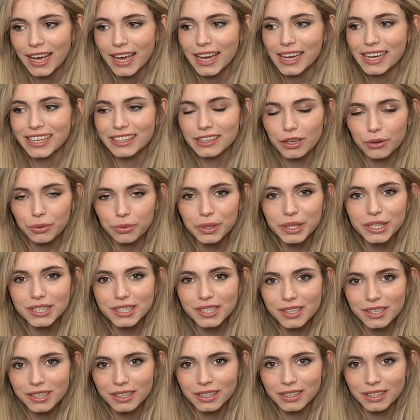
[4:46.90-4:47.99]
And the
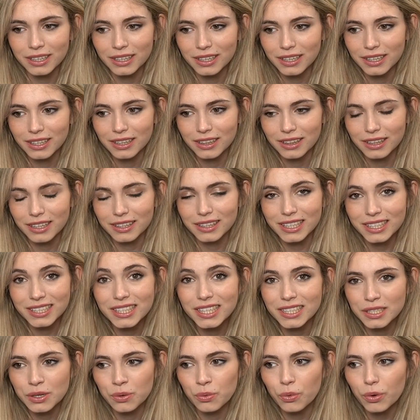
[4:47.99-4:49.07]
reason that this
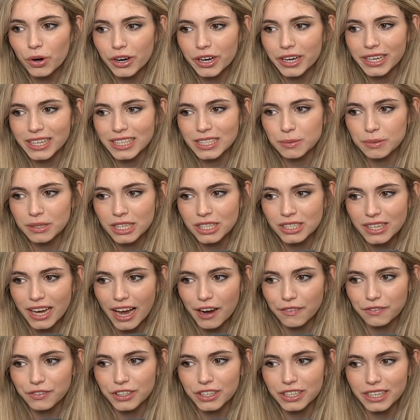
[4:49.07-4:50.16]
doesn't work is because
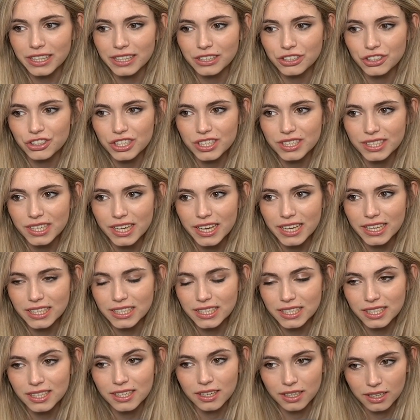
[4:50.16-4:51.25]
after king
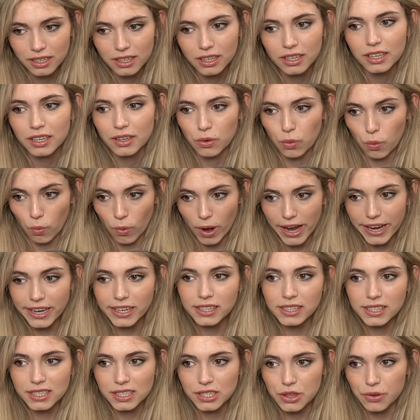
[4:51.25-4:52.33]
g6,
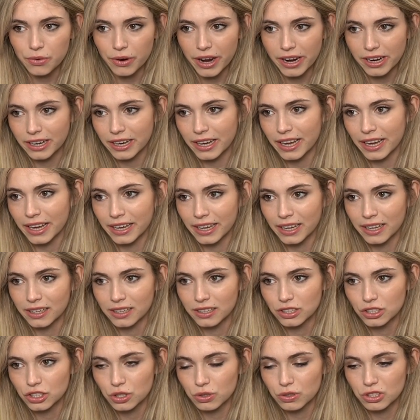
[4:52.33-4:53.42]
white is threatening
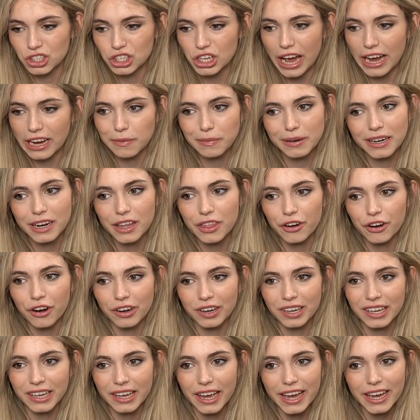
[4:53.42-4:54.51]
to checkmate either on
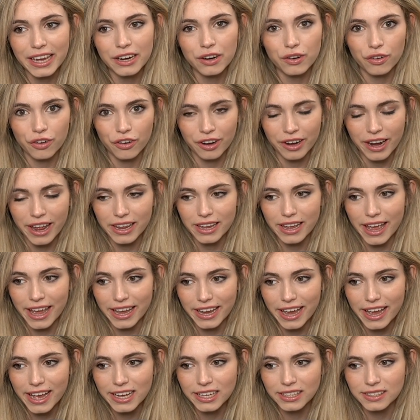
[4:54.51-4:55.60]
e8 or on
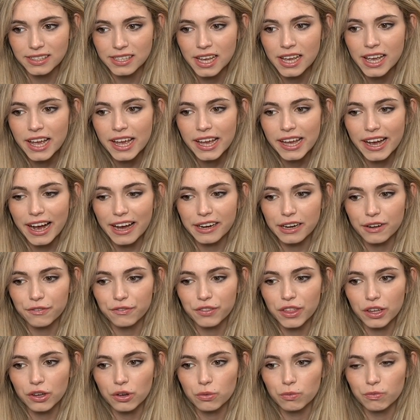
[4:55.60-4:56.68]
a8. And if
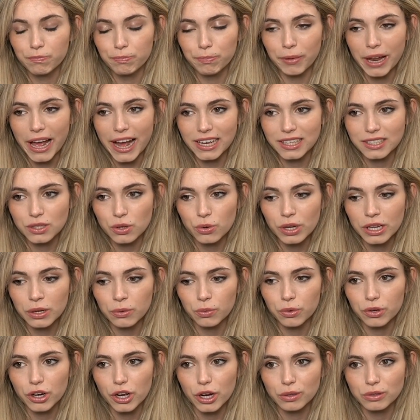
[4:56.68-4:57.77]
the black's queen
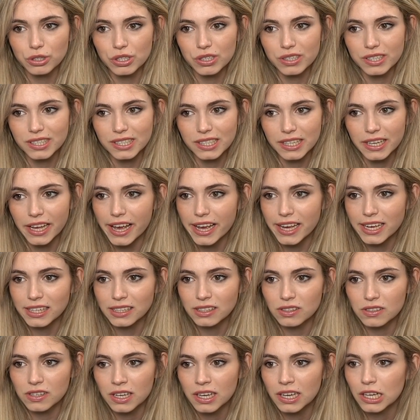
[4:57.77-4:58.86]
would go to
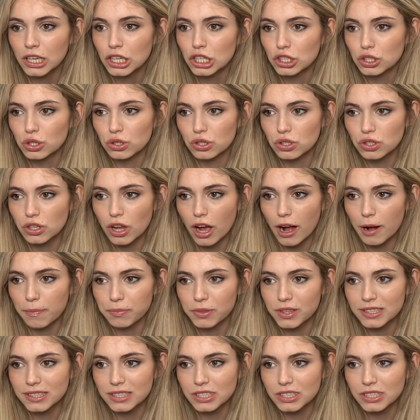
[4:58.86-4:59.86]
c8 to stop this